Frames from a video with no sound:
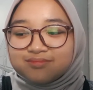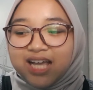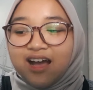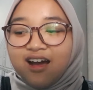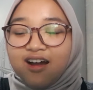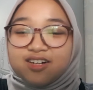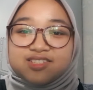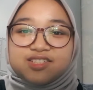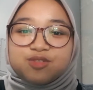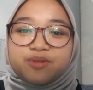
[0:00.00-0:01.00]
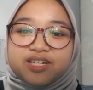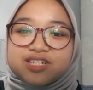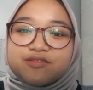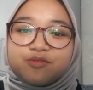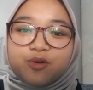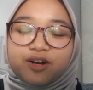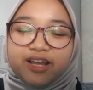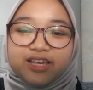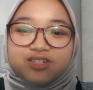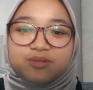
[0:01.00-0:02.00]
hard situation for
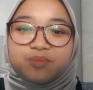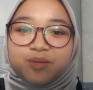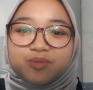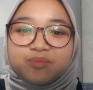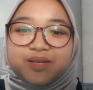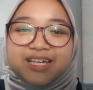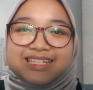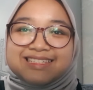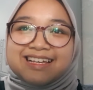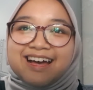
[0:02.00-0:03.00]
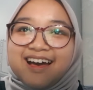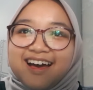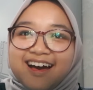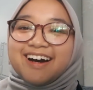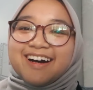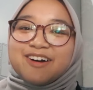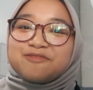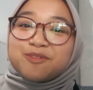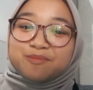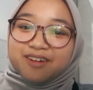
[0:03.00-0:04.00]
Asian people because
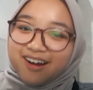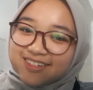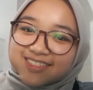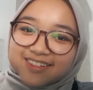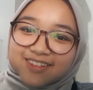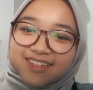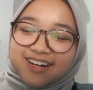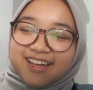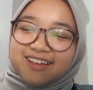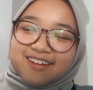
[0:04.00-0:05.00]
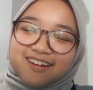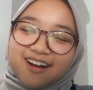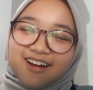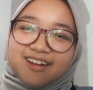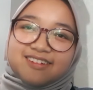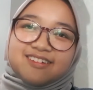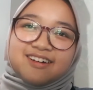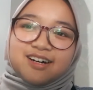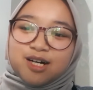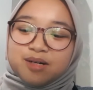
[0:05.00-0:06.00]
from the article that I got,
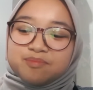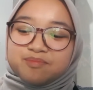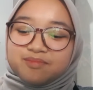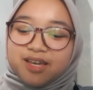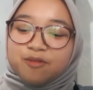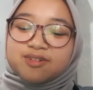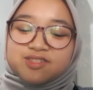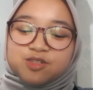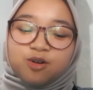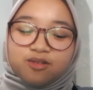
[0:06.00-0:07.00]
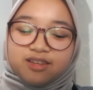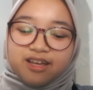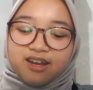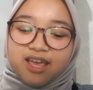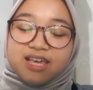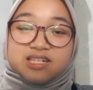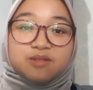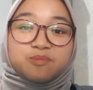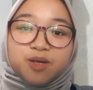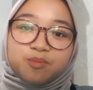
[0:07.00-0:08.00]
it was told that
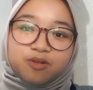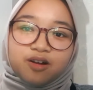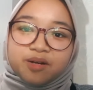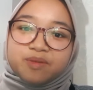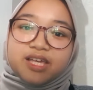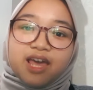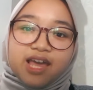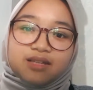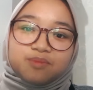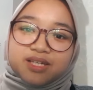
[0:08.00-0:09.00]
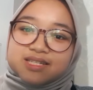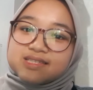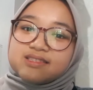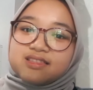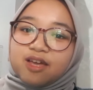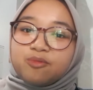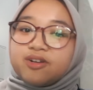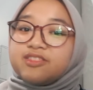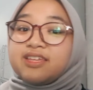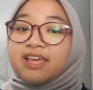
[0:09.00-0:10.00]
Asian people are being hated because they were
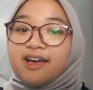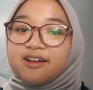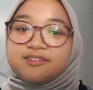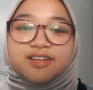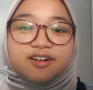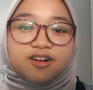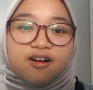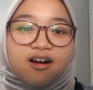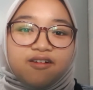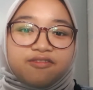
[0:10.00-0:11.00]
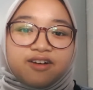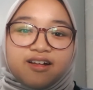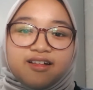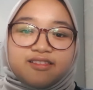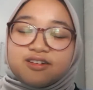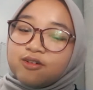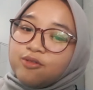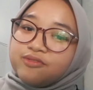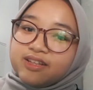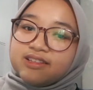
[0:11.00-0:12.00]
the carrier of the
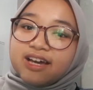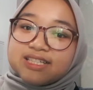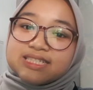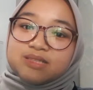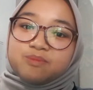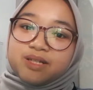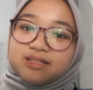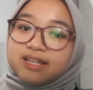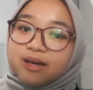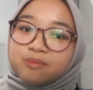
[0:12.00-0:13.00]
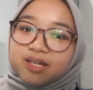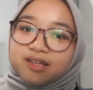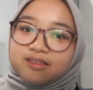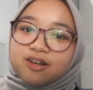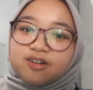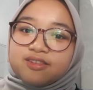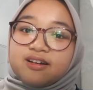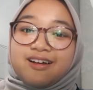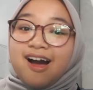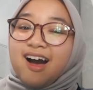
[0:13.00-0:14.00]
COVID-19 pandemic. They're the
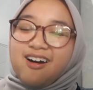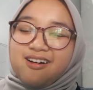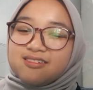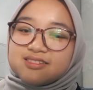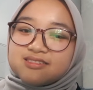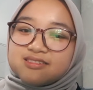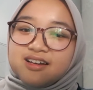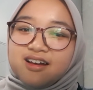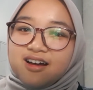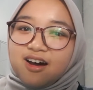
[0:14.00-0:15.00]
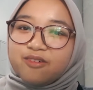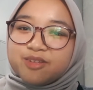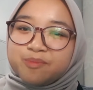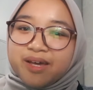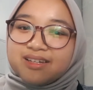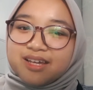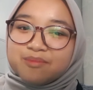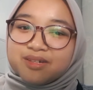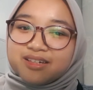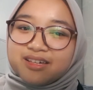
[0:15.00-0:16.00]
cause of the
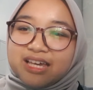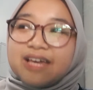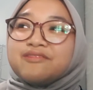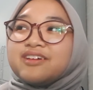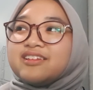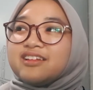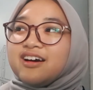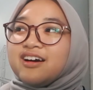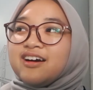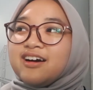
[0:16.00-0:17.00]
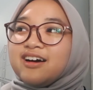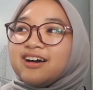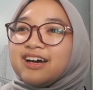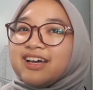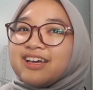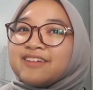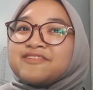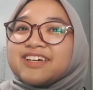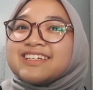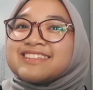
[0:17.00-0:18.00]
pandemic. Even if
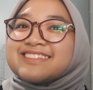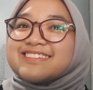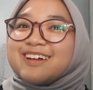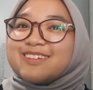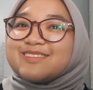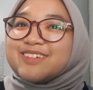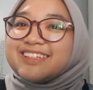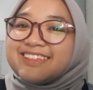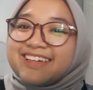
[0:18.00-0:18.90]
it's not really